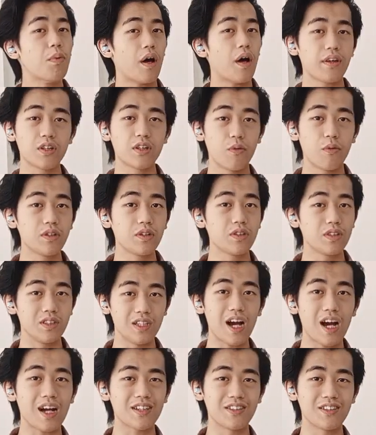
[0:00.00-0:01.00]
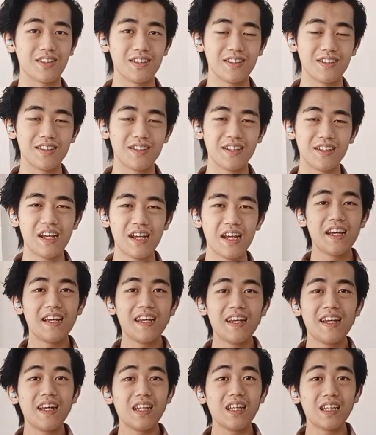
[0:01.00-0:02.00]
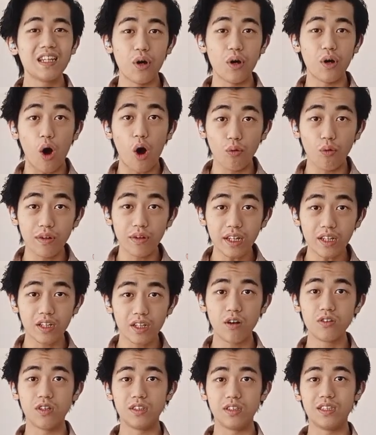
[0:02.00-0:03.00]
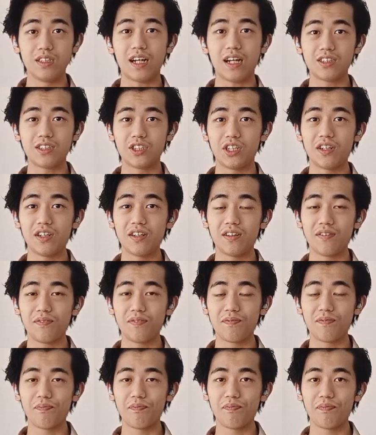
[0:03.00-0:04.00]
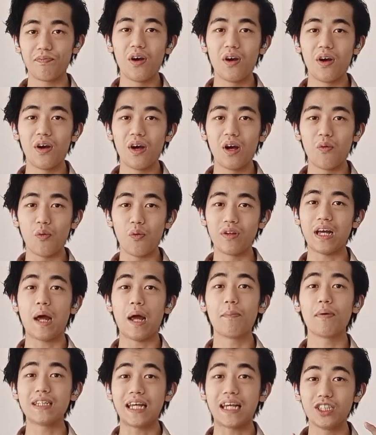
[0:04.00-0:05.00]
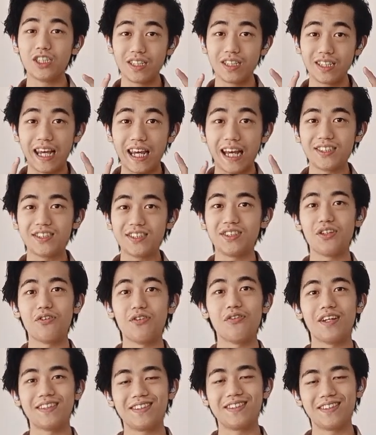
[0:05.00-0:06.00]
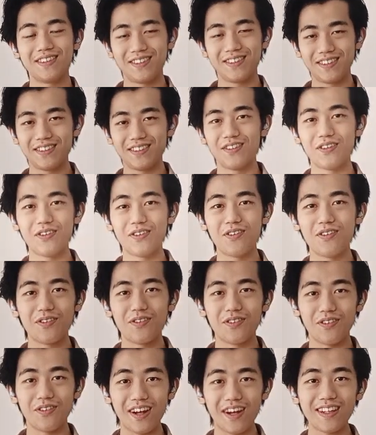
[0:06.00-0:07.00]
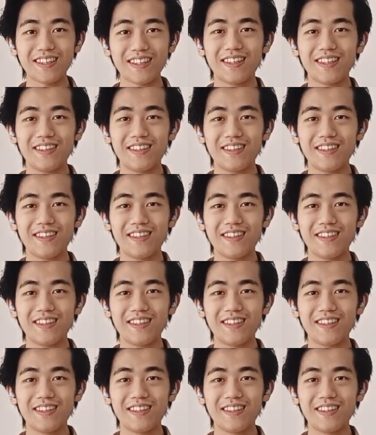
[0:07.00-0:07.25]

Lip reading: bother going to the doctor. They will only go to a doctor when hypertension gets serious, right?